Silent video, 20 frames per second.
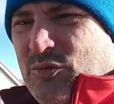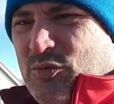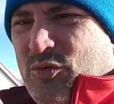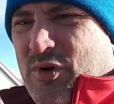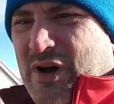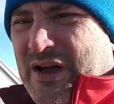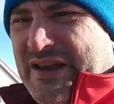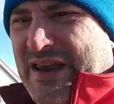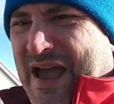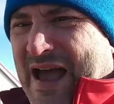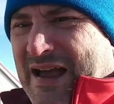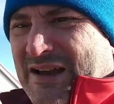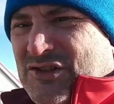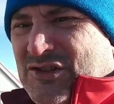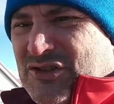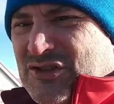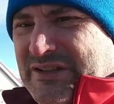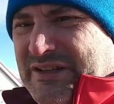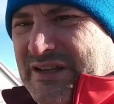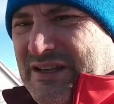what
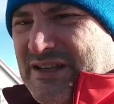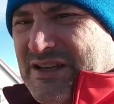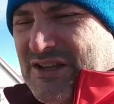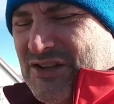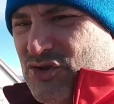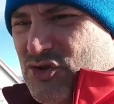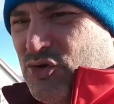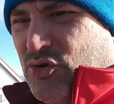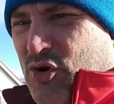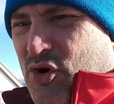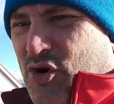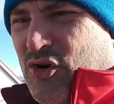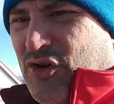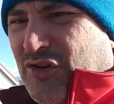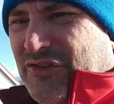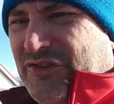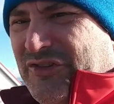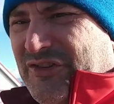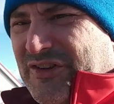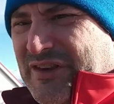actually
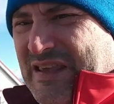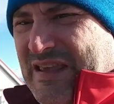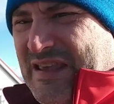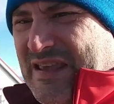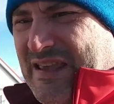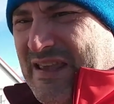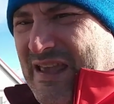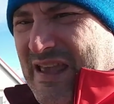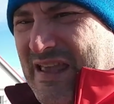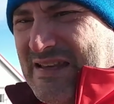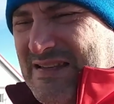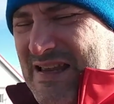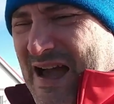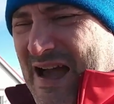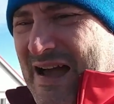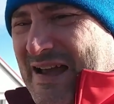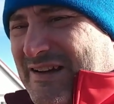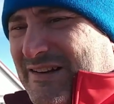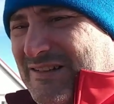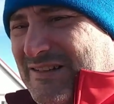controls the
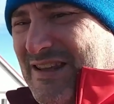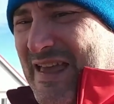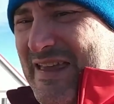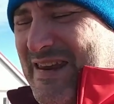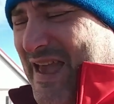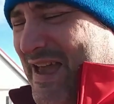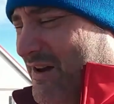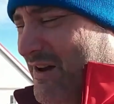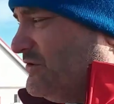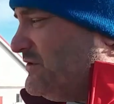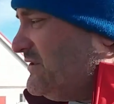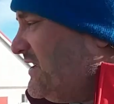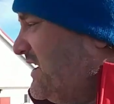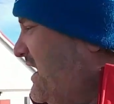entire lighthouse.